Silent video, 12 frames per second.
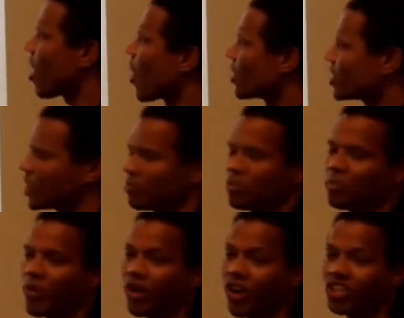or TB
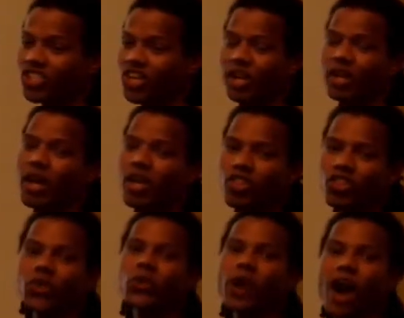progression
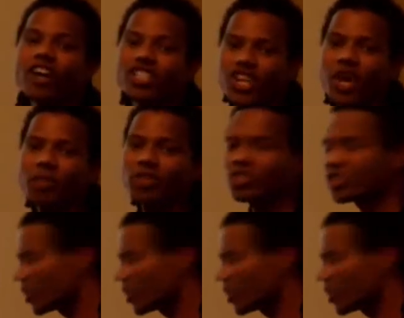through lung damage.